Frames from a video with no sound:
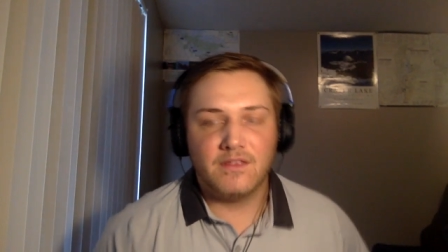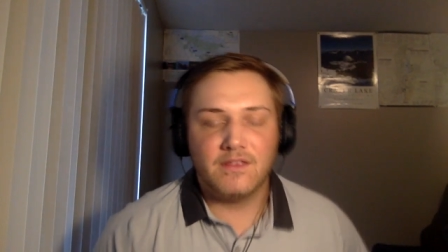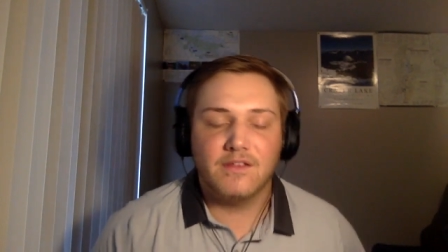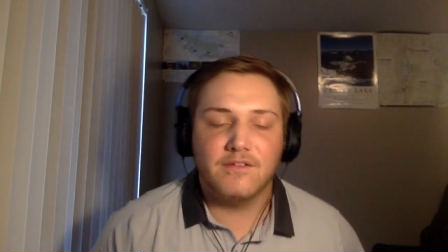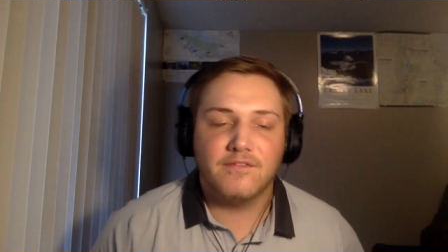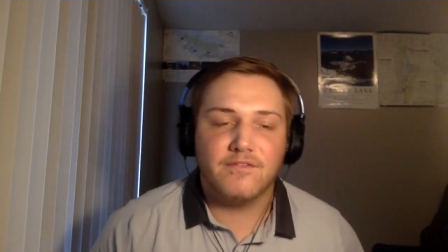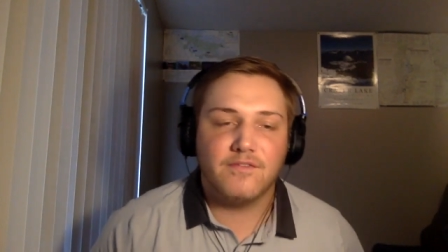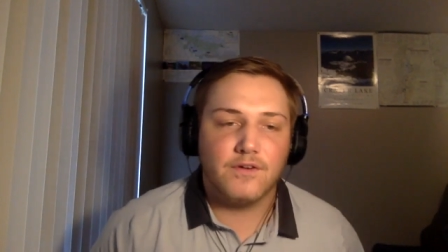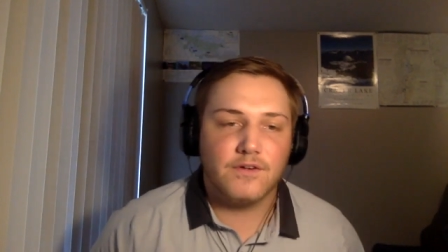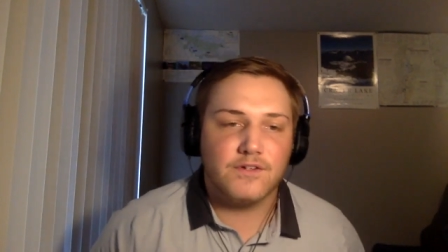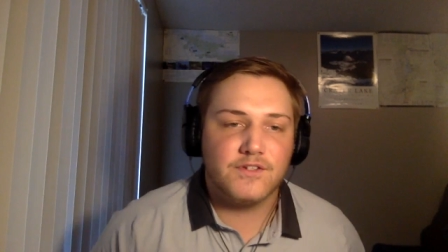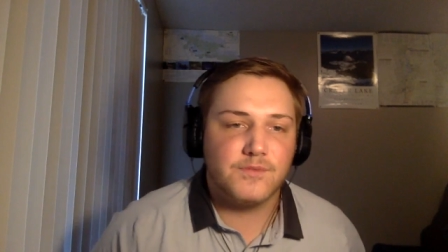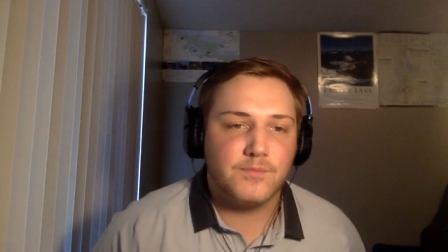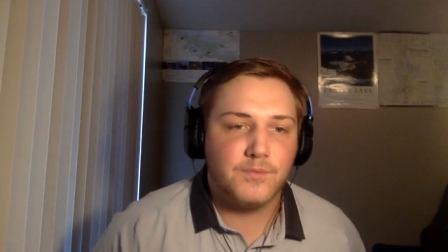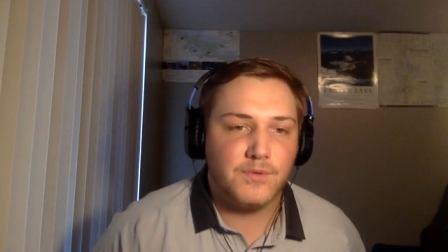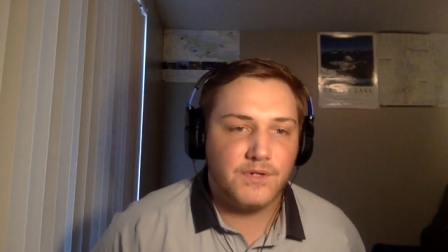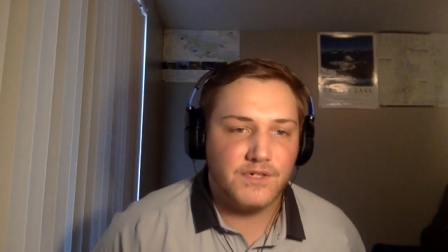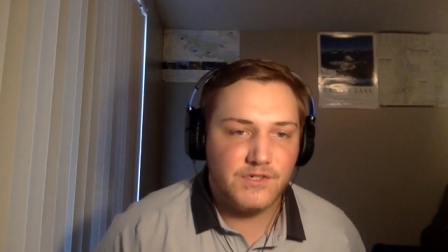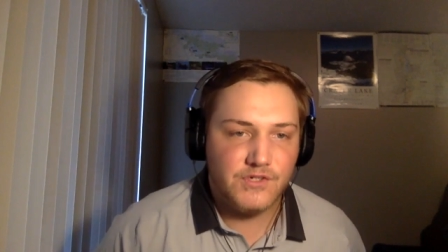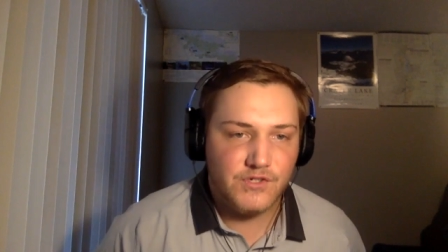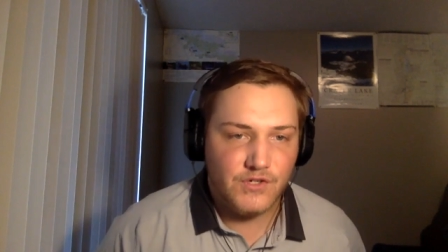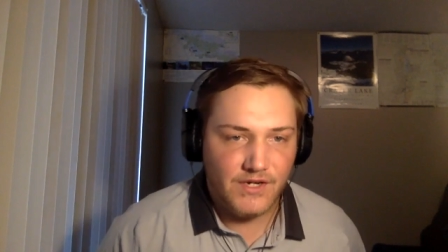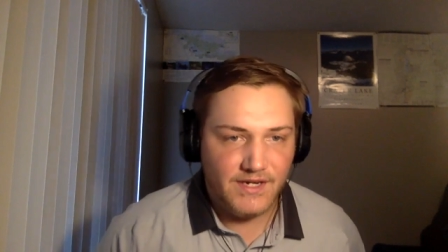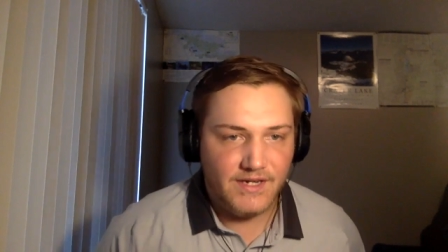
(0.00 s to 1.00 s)
the first
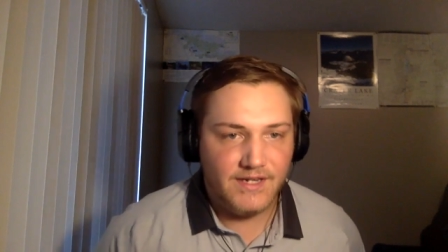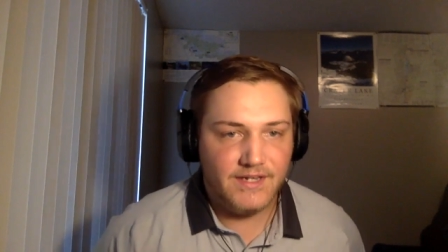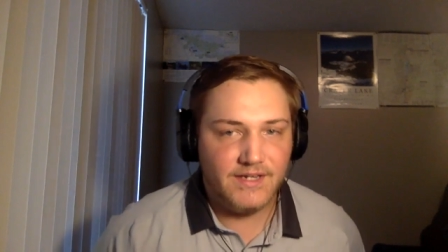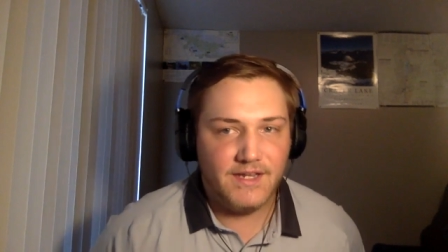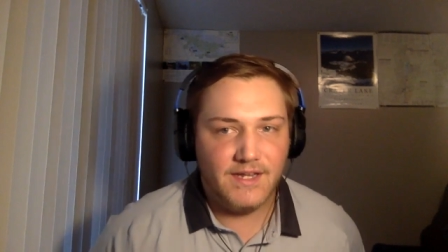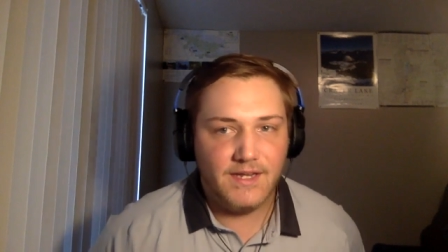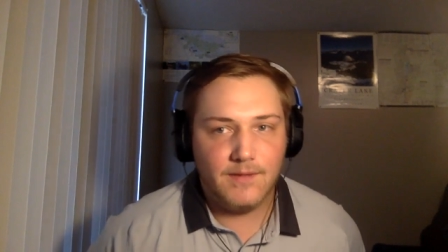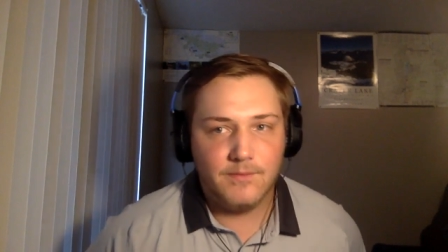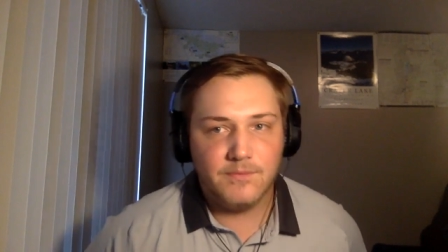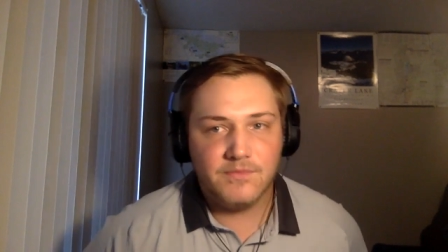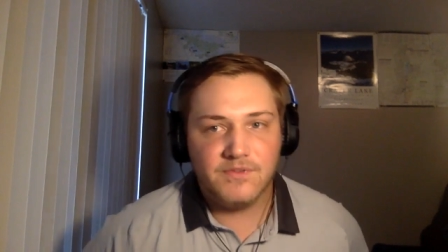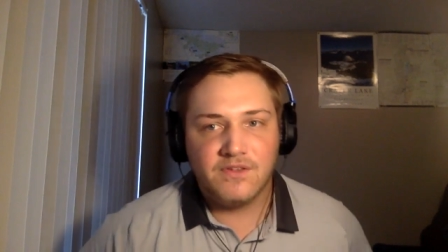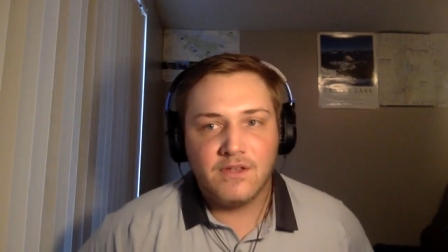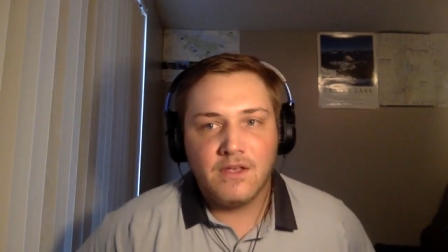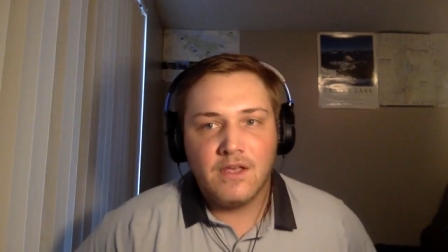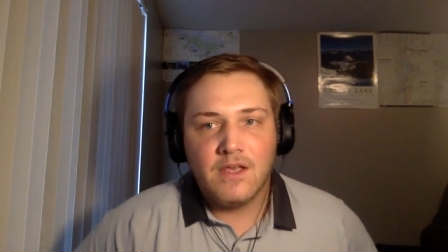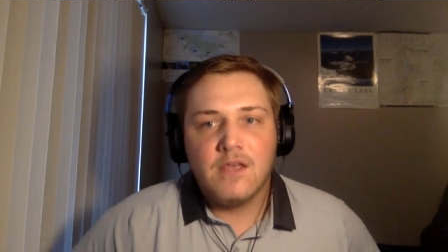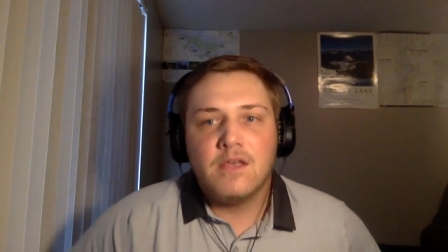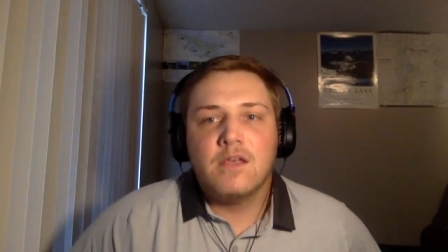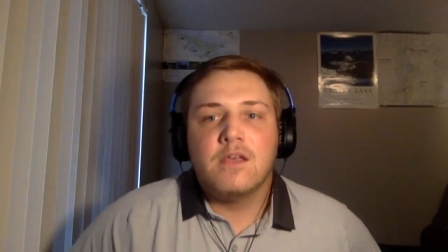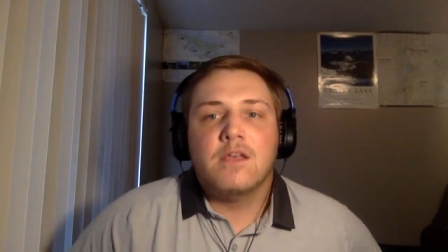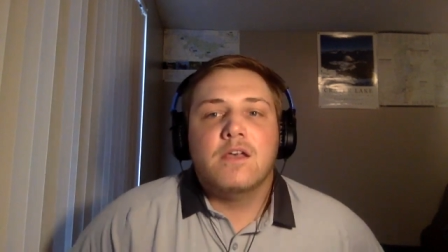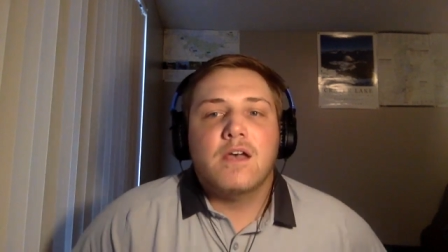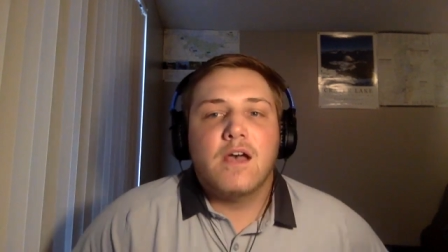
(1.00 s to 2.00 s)
spring training games
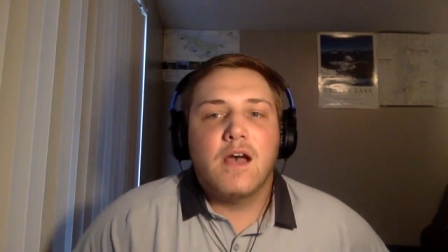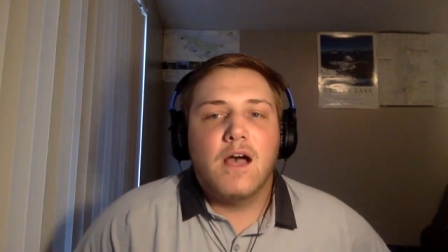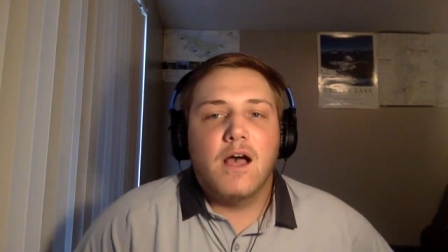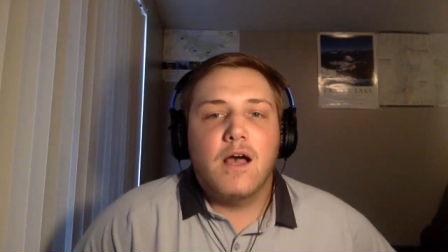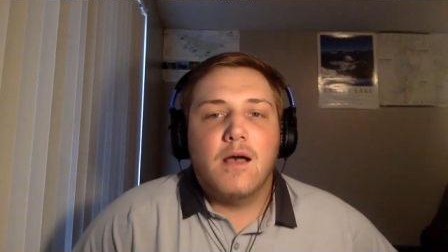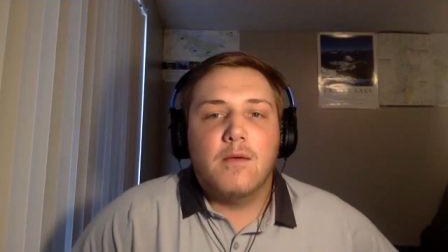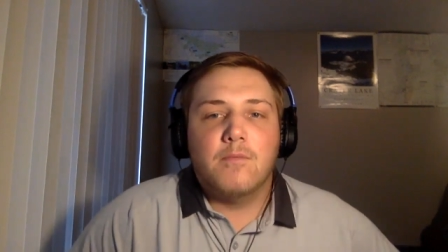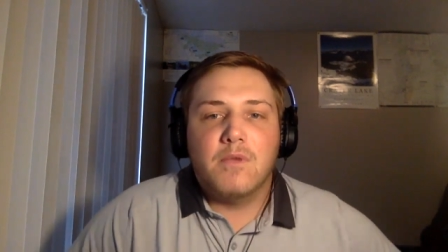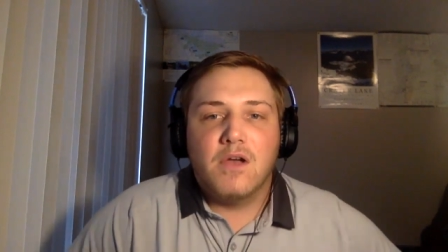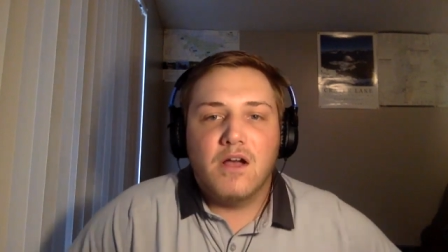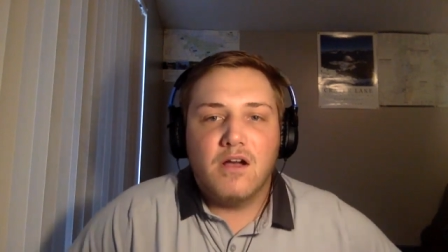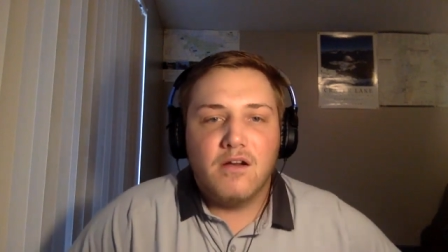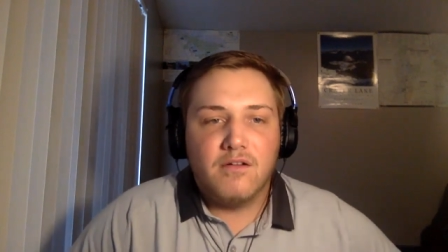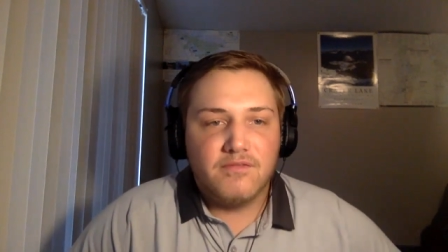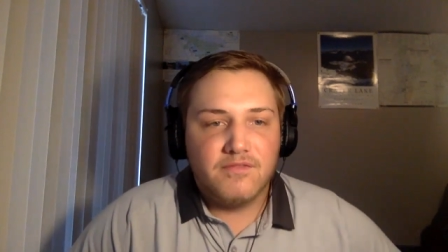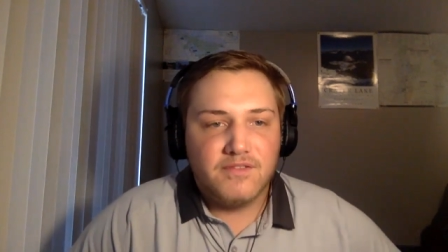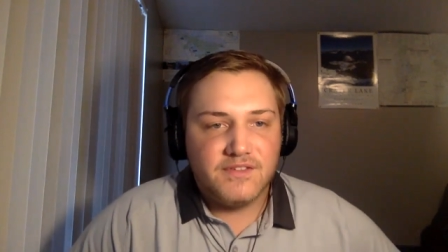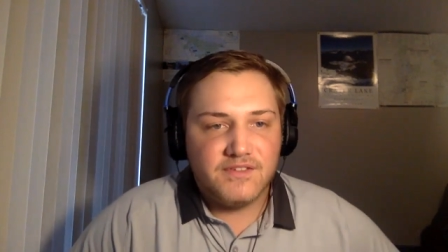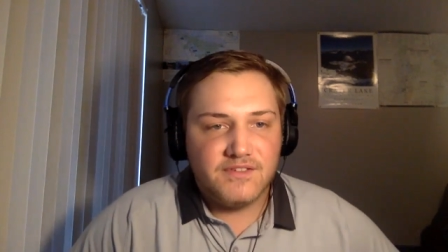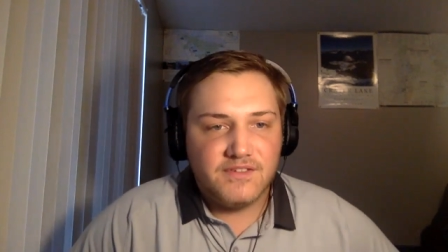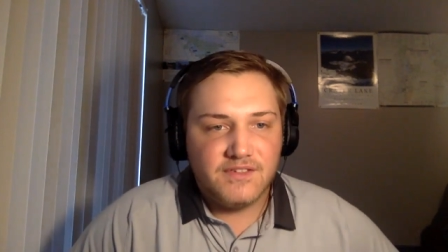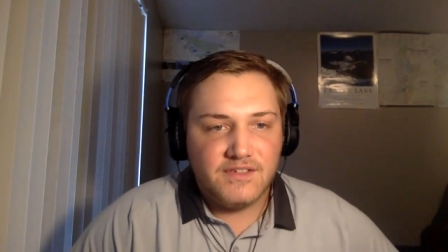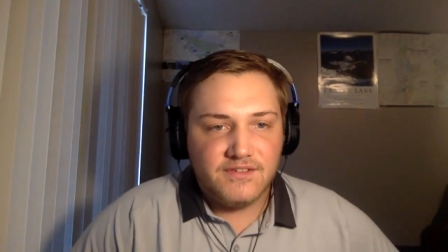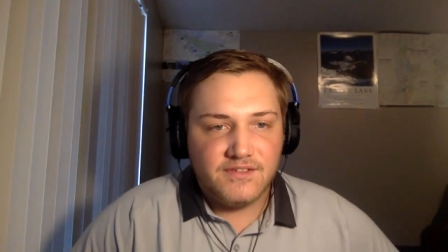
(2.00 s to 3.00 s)
of
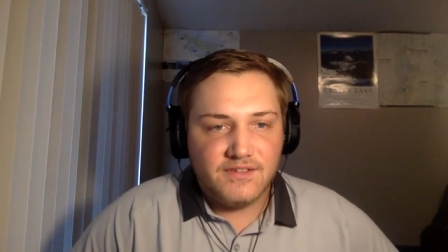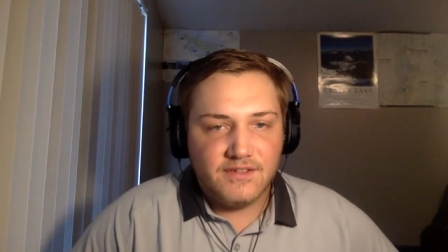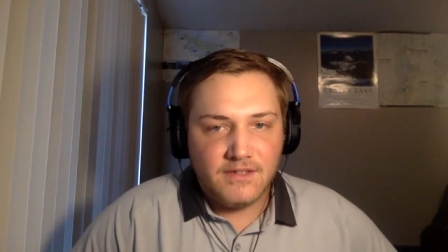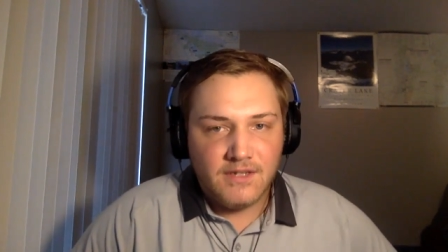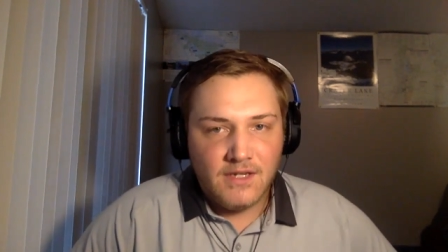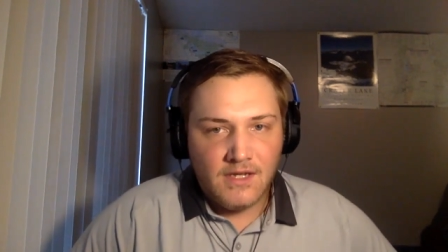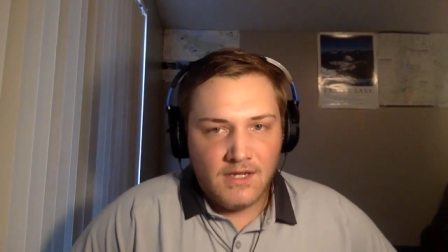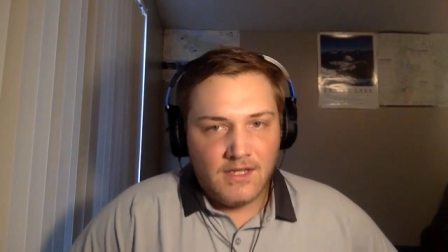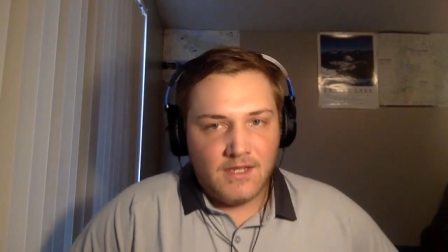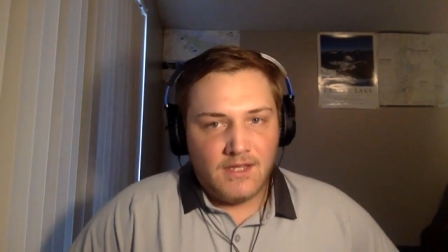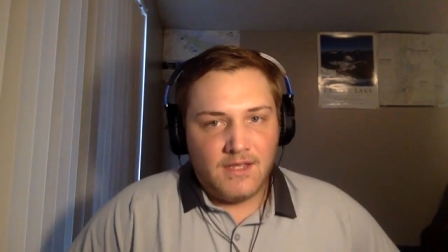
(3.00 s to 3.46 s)
the season.